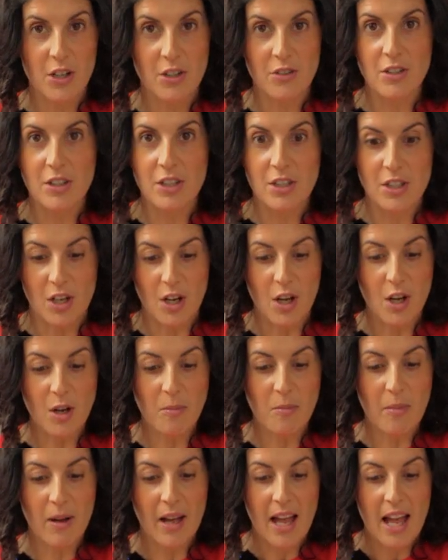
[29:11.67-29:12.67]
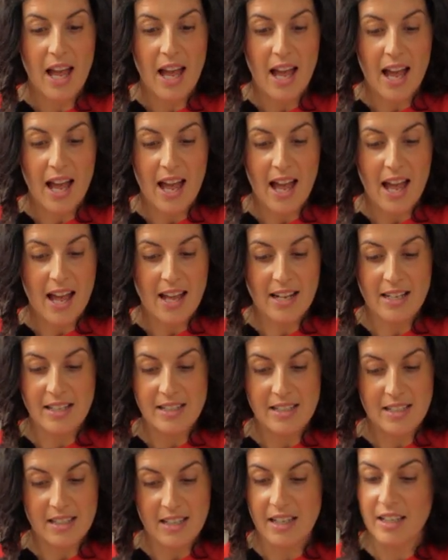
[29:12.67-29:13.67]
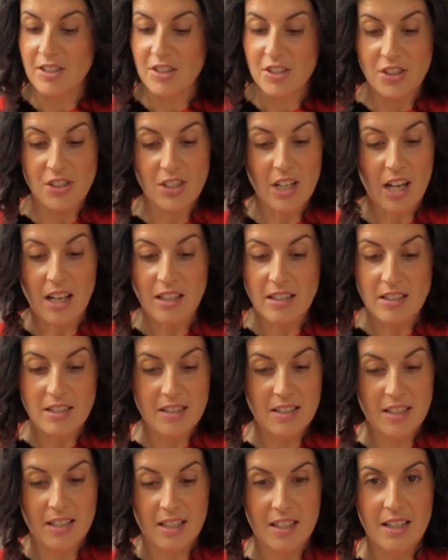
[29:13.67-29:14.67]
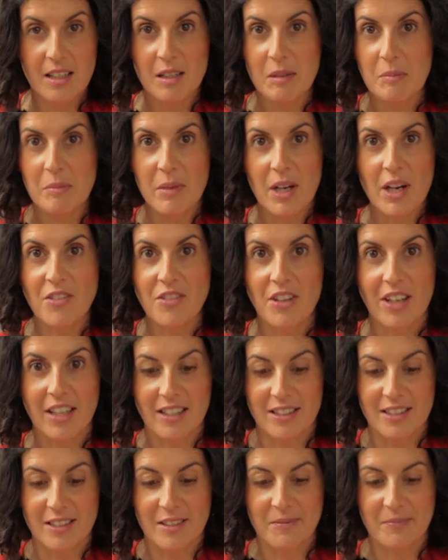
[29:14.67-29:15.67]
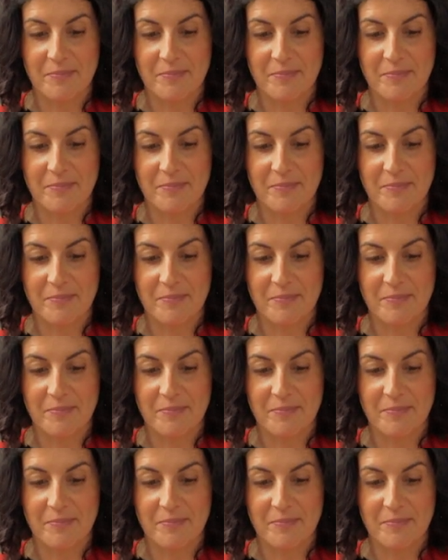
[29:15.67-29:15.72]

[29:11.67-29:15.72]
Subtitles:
over the top. And it's just perfect.